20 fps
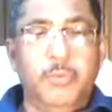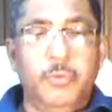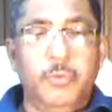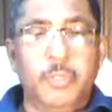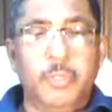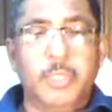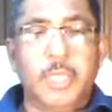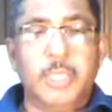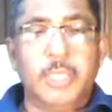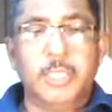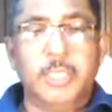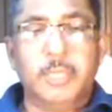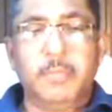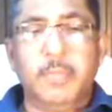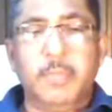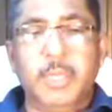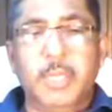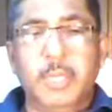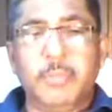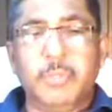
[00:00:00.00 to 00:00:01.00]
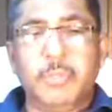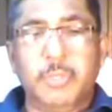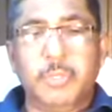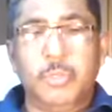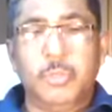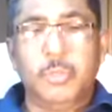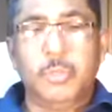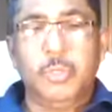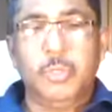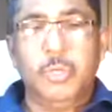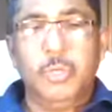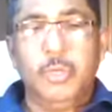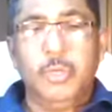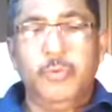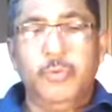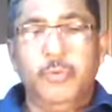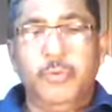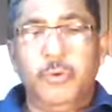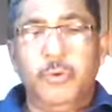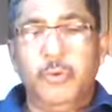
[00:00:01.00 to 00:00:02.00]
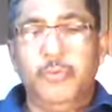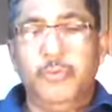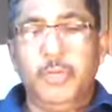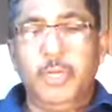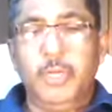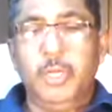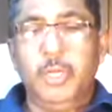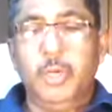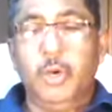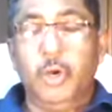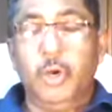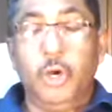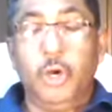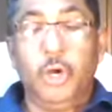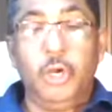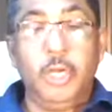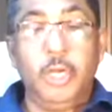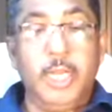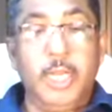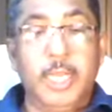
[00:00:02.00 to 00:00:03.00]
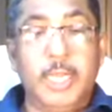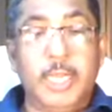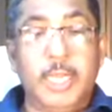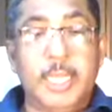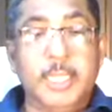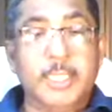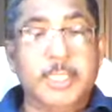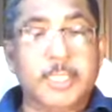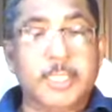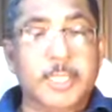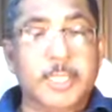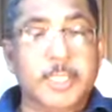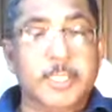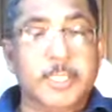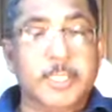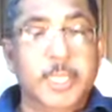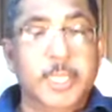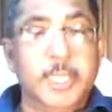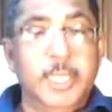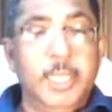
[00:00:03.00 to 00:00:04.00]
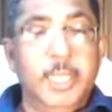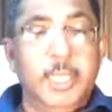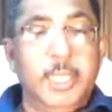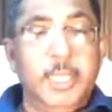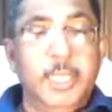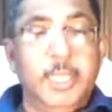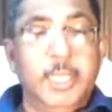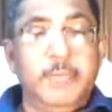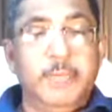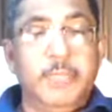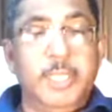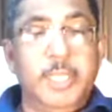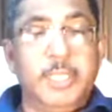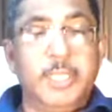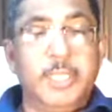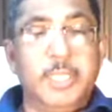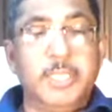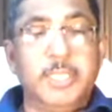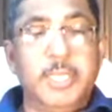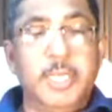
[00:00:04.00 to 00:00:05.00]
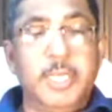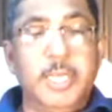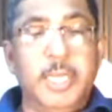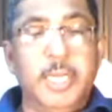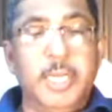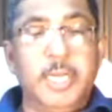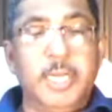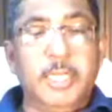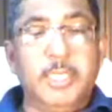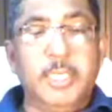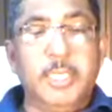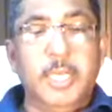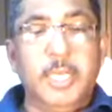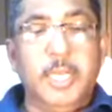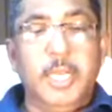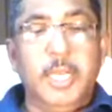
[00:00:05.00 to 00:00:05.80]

for thus it becomes to fulfill all righteousness. If Jesus needed it,